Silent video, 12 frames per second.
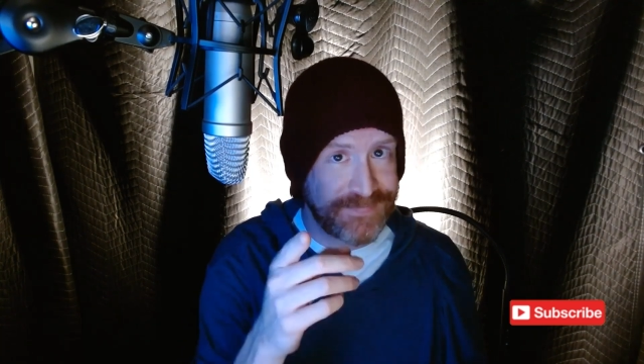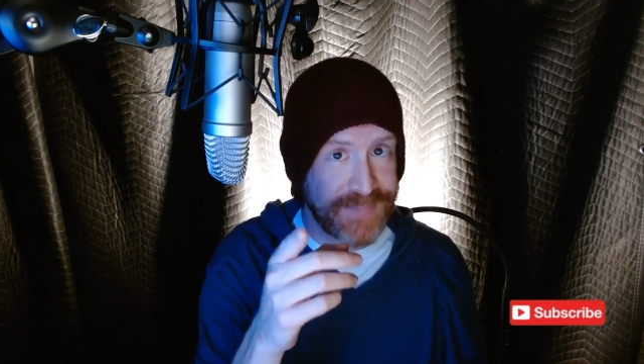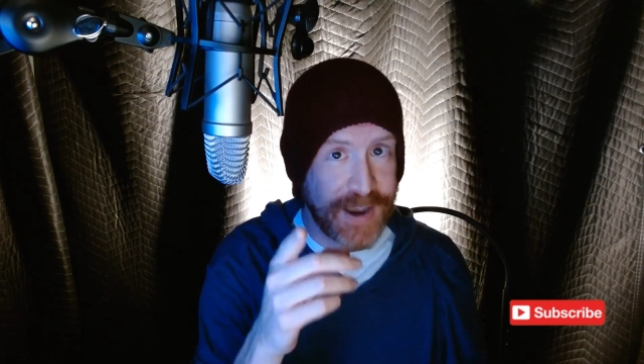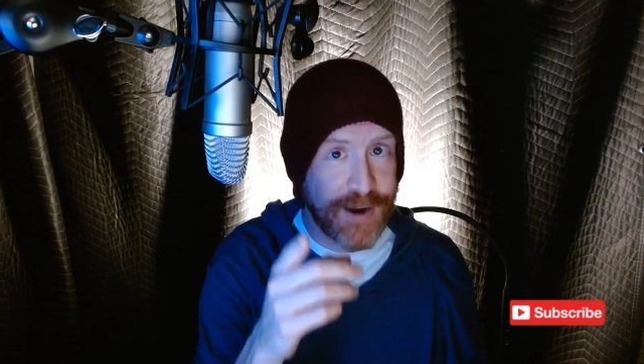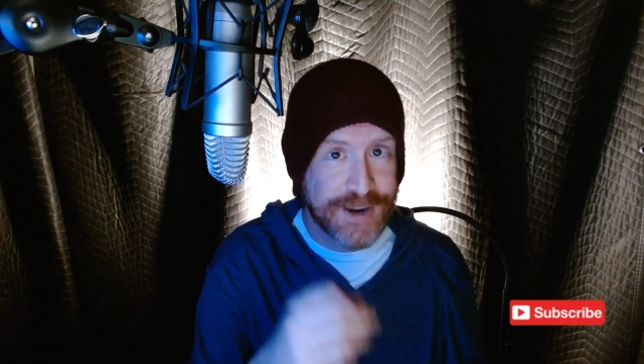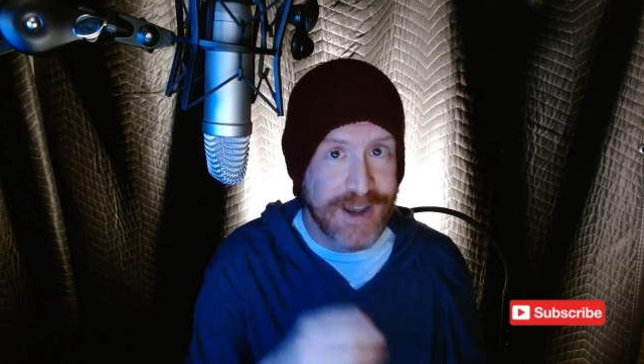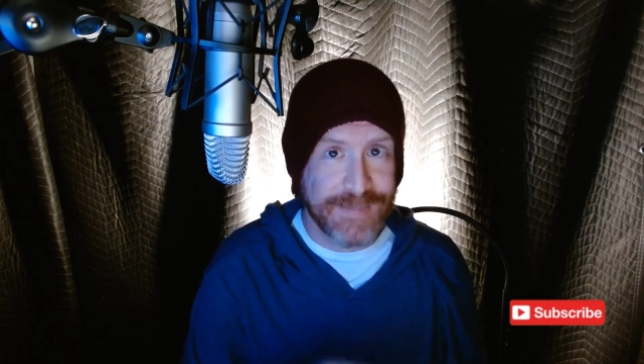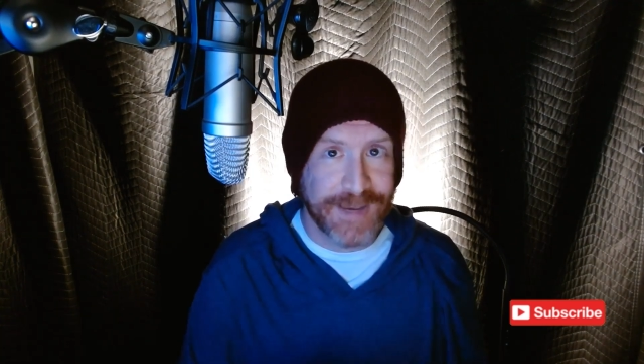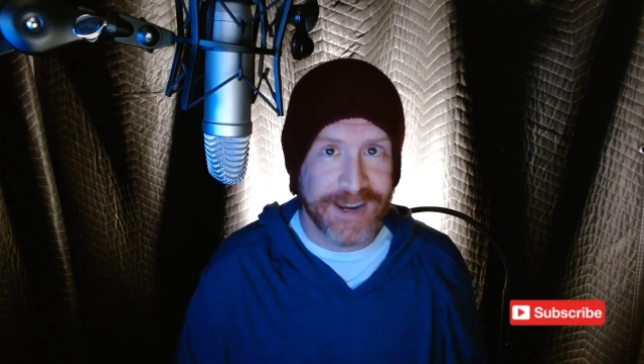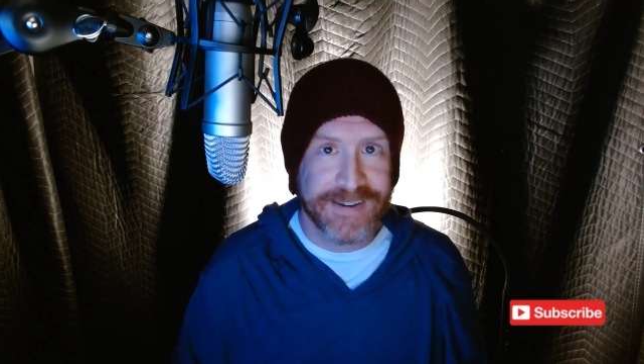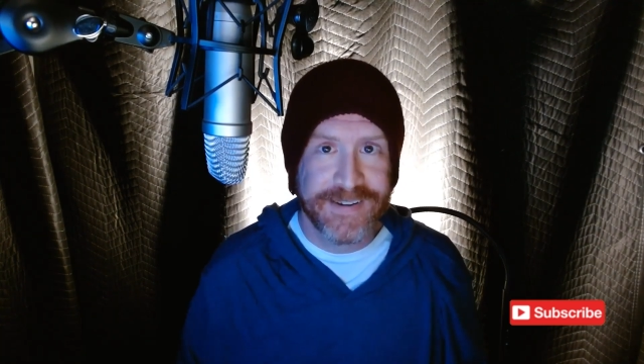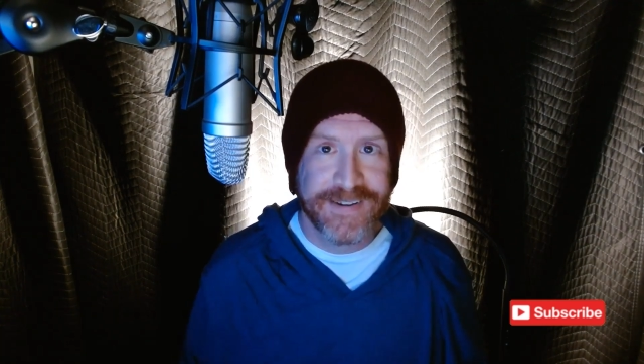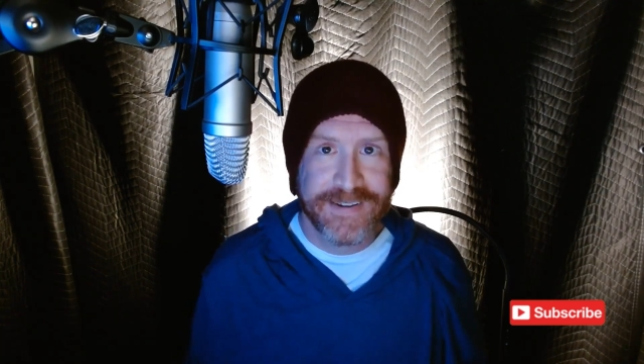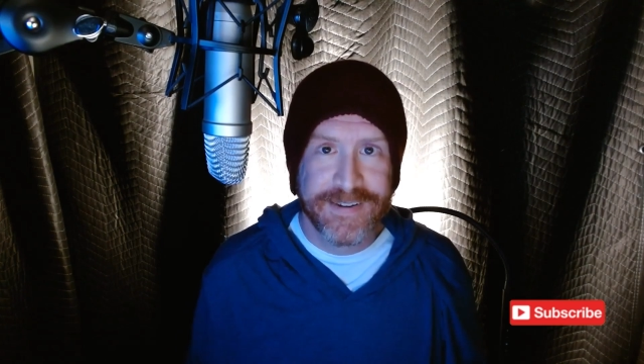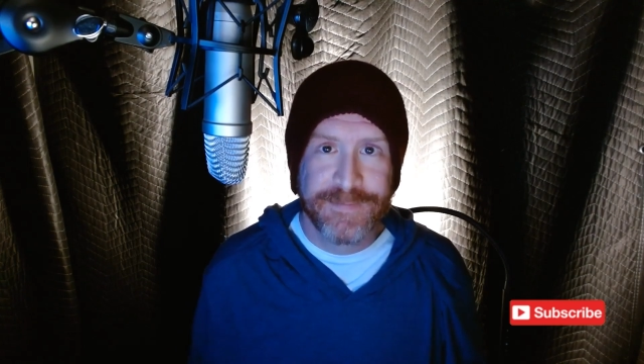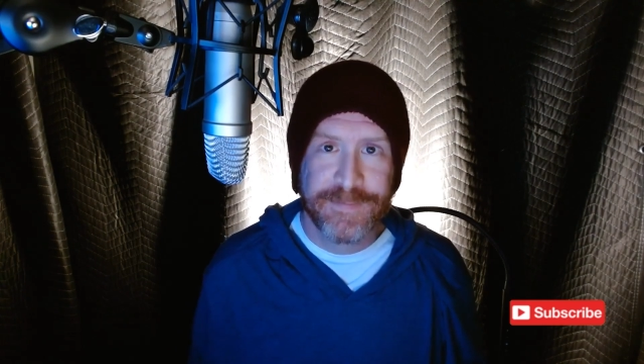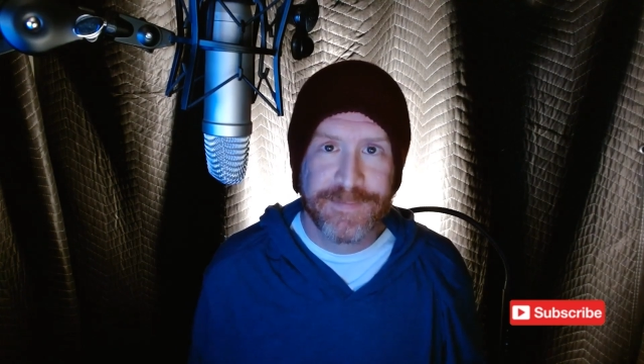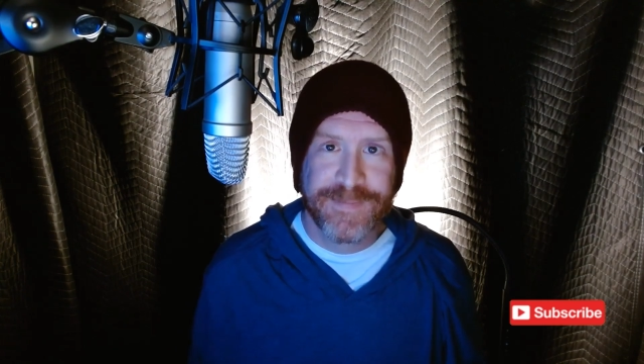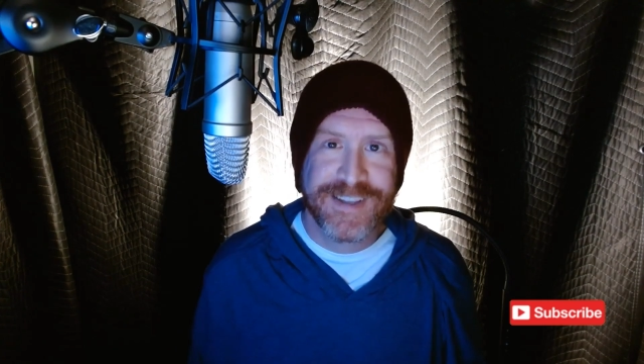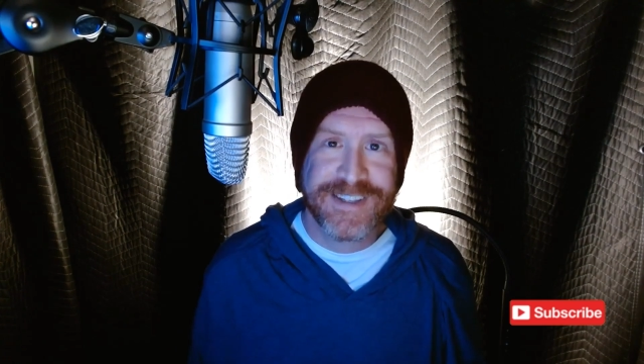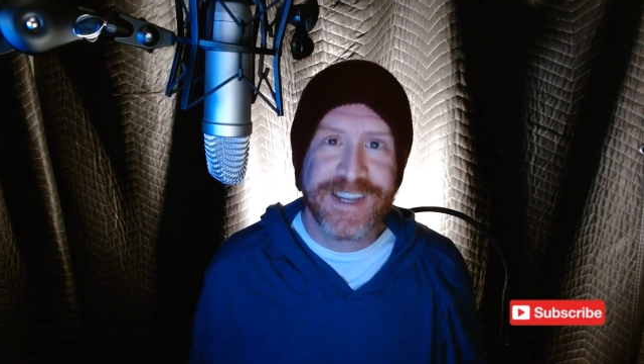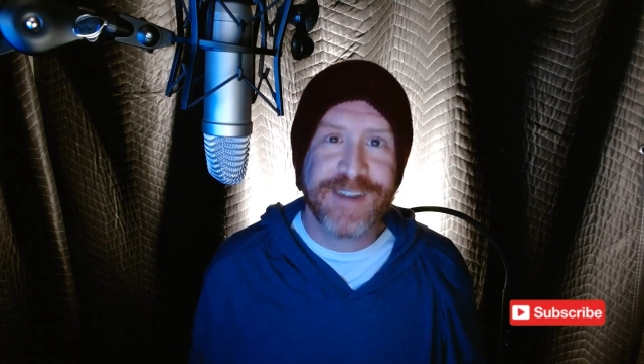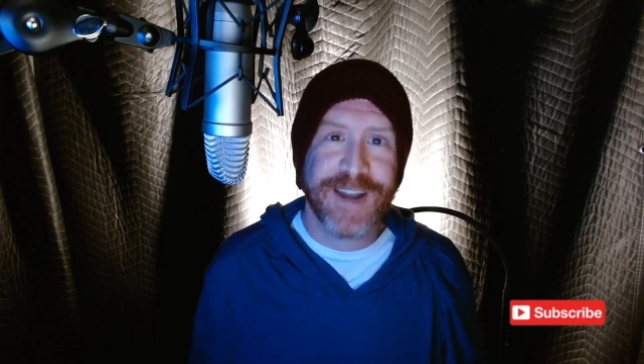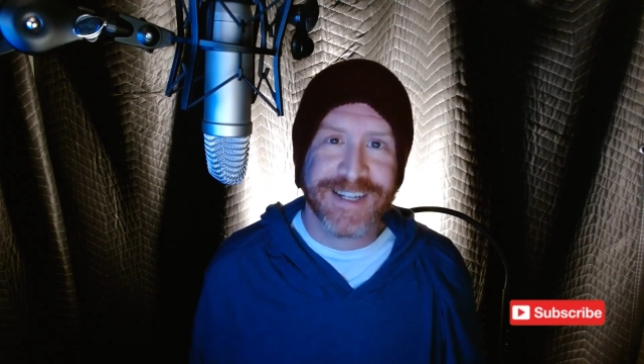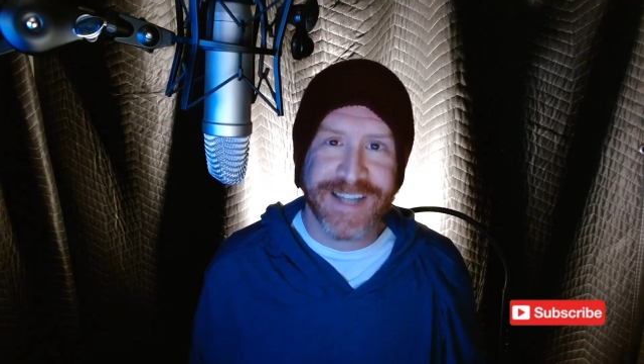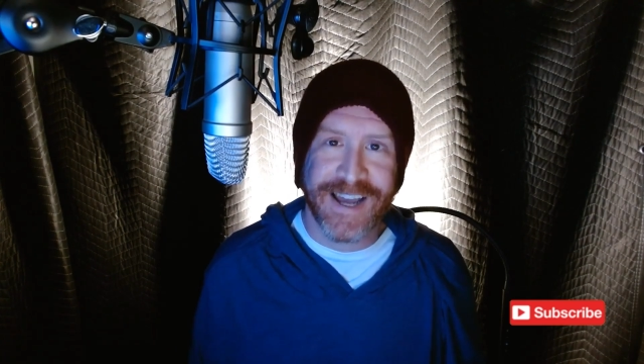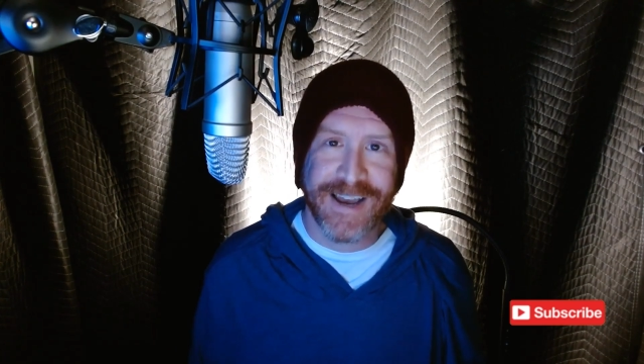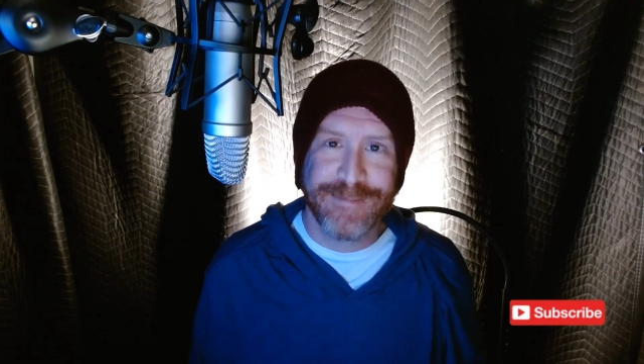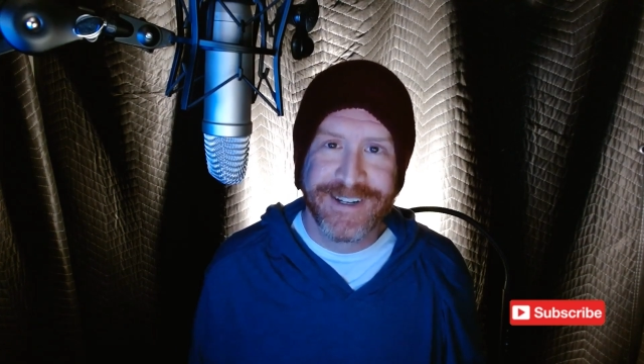they are coming. See you next time.